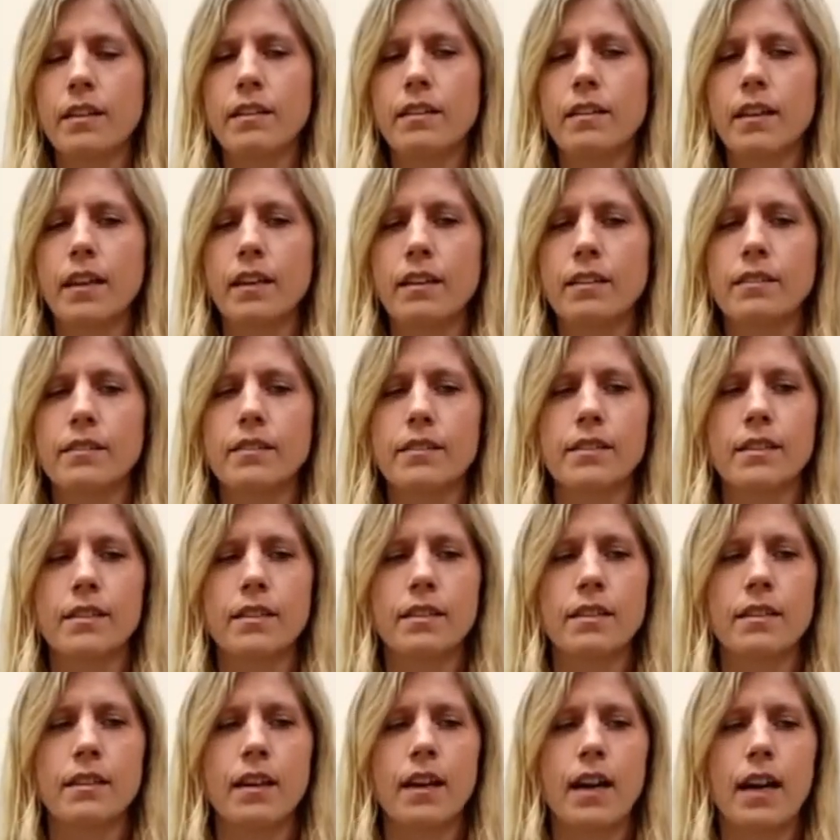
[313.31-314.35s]
things
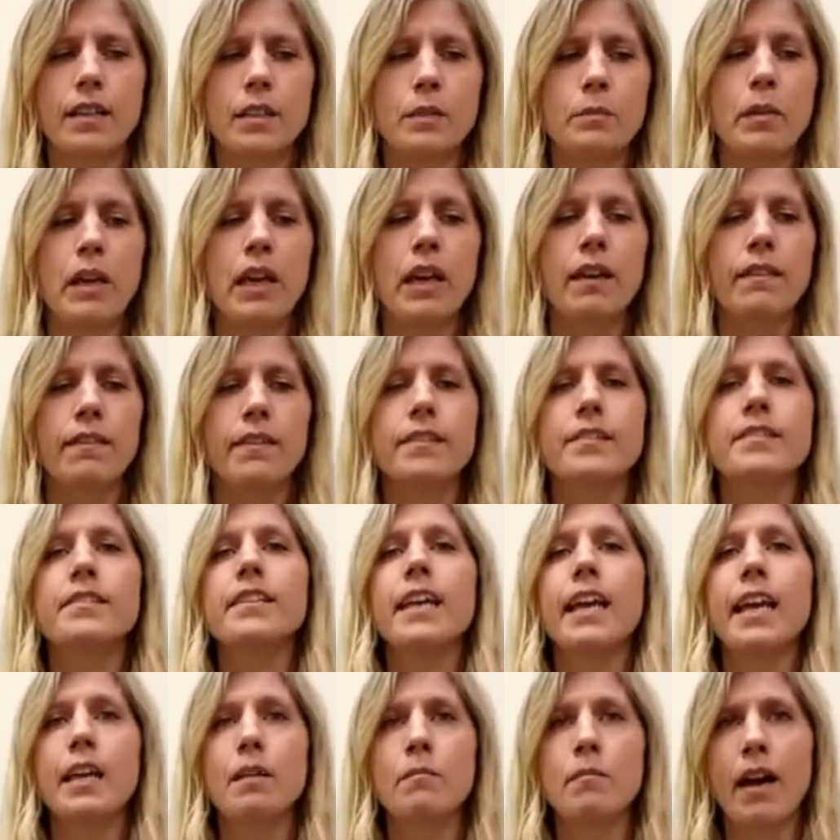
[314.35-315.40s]
as being the
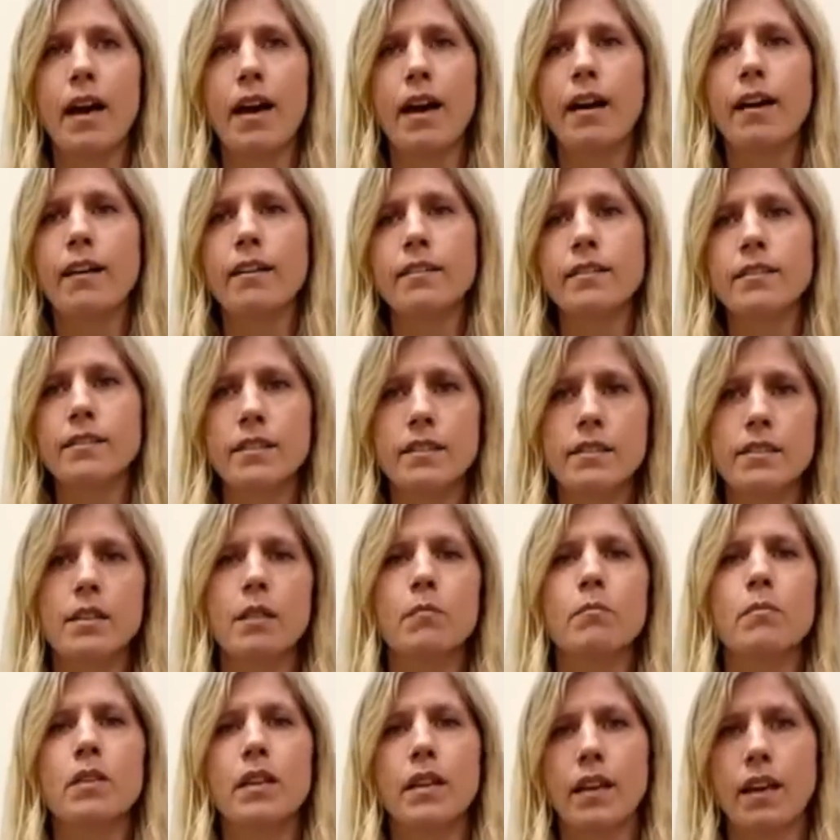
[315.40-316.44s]
same as
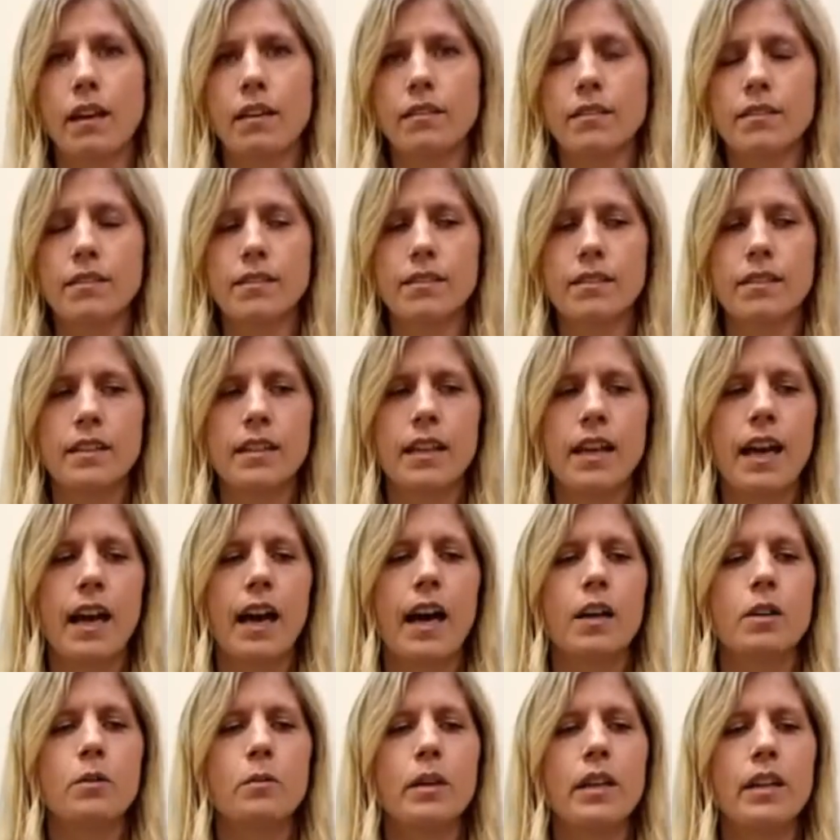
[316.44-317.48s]
something else?
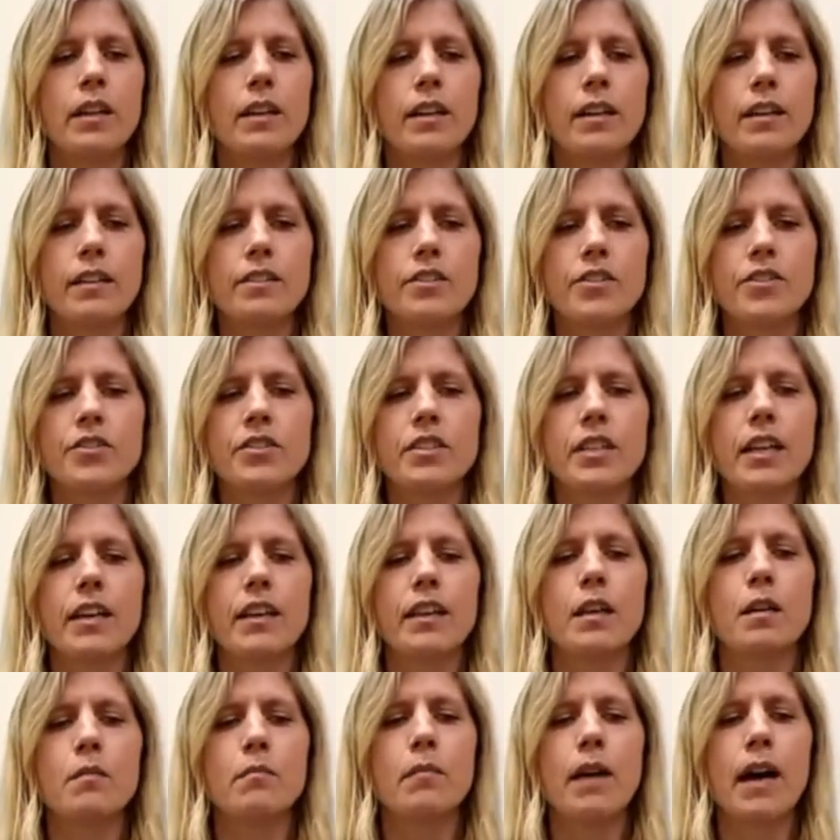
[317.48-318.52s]
How do we
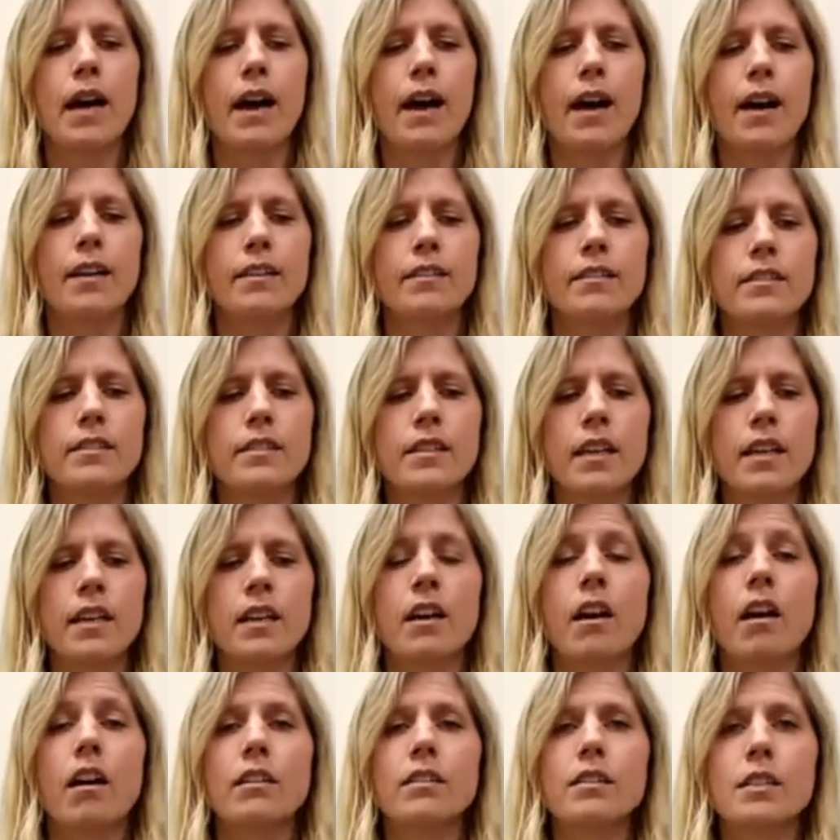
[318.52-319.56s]
understand them as
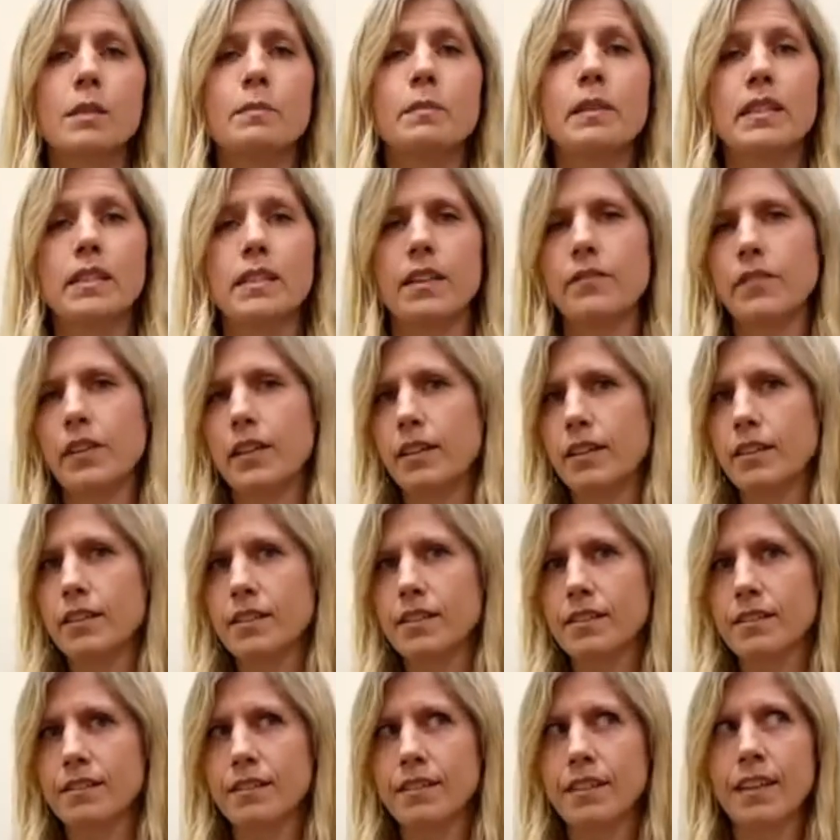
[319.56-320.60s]

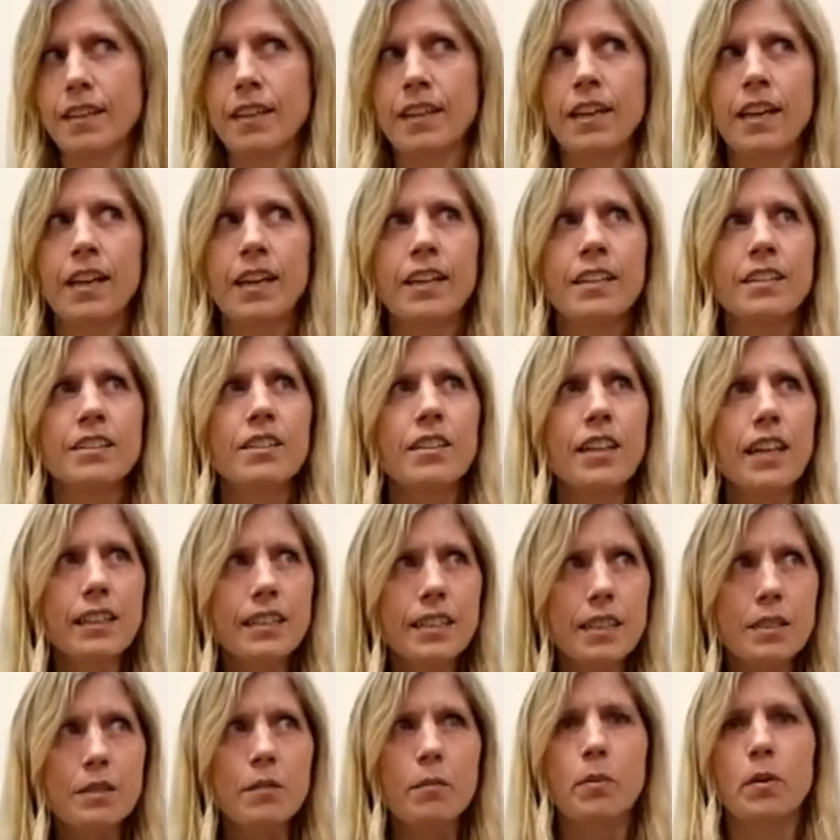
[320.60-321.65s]
conspecifics? So
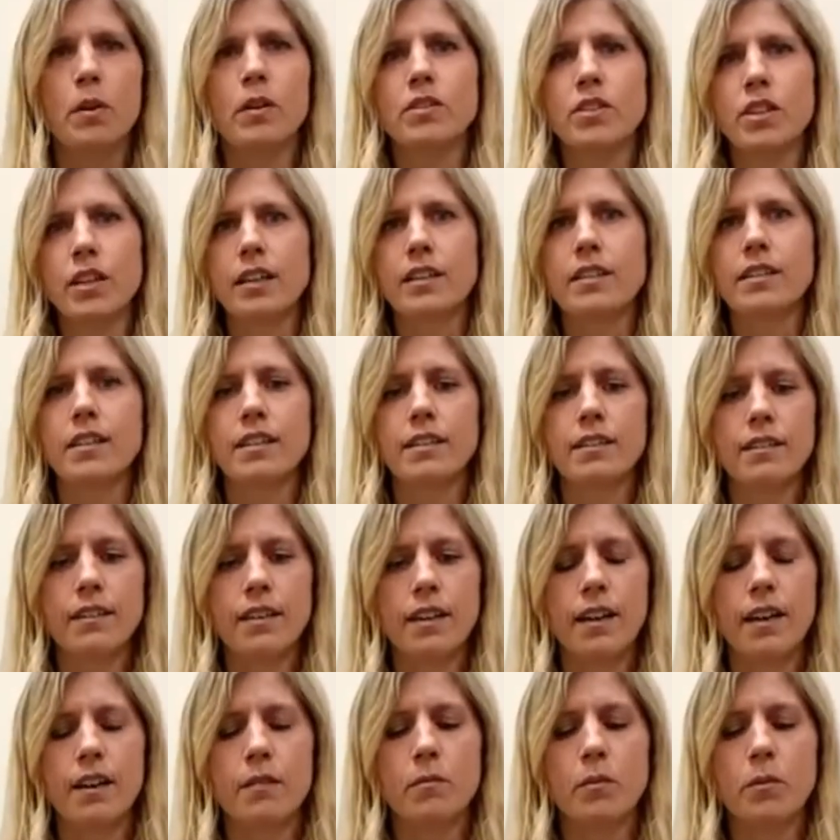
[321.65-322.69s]
that's the project
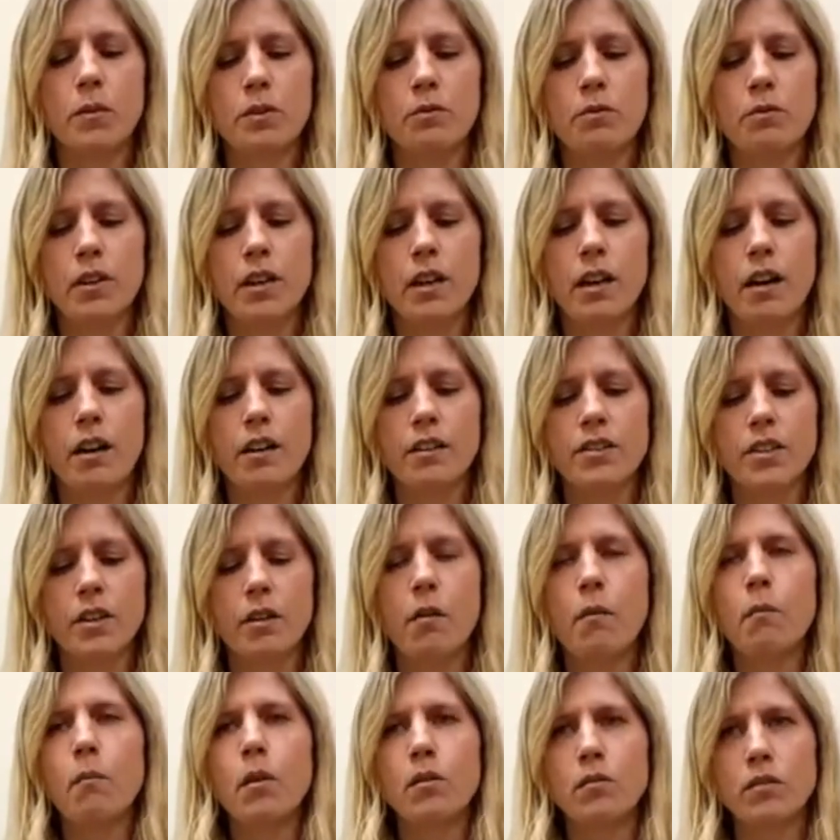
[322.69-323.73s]
um, with regard to
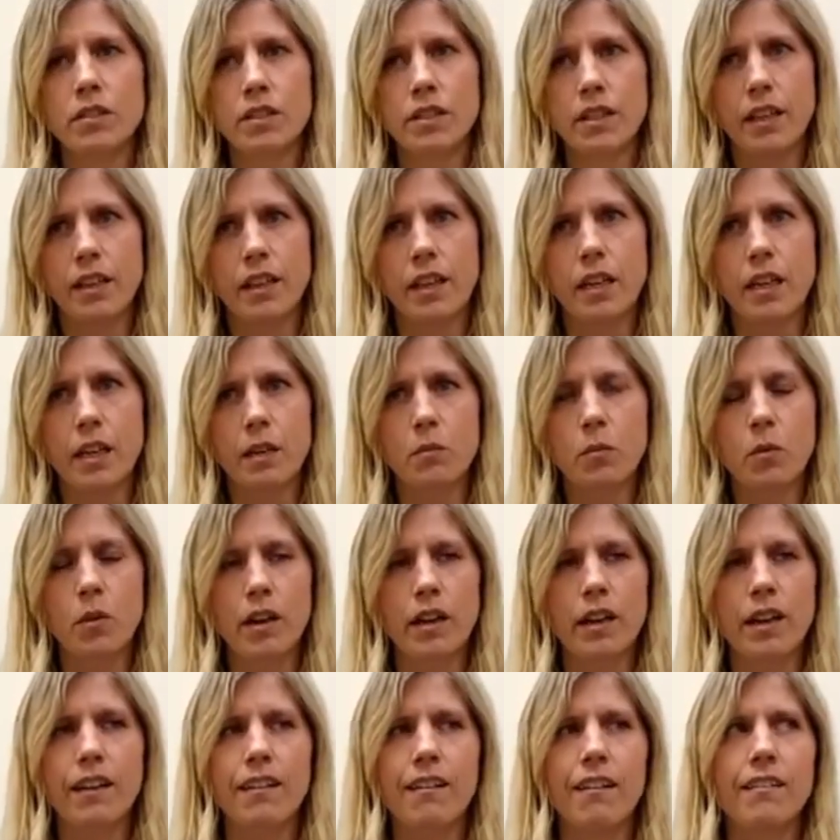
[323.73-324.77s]
homology that I'm
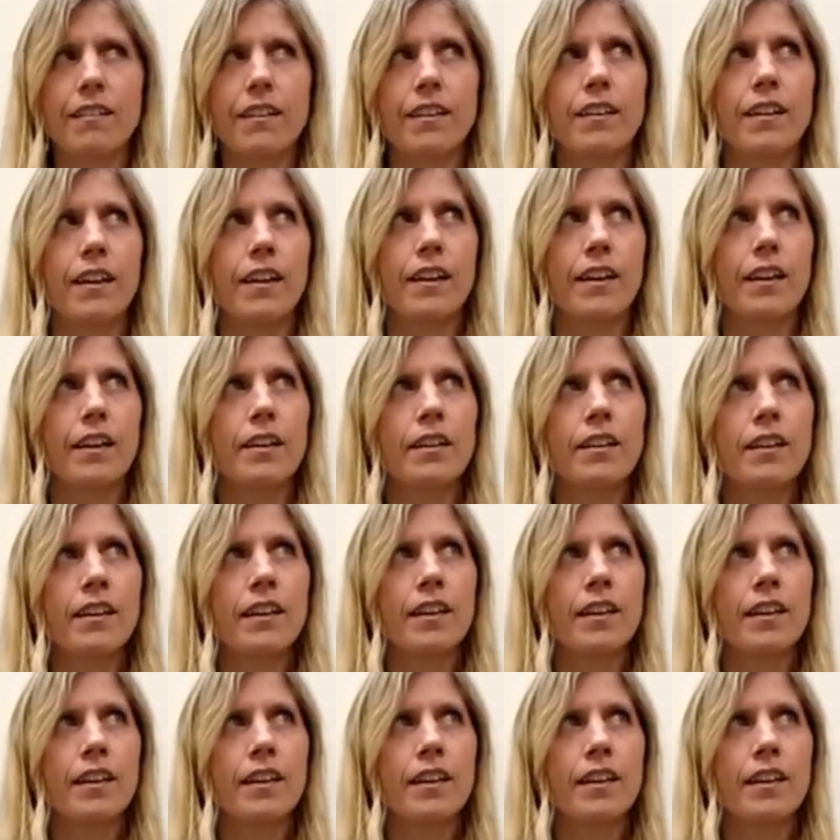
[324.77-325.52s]
working on, and I,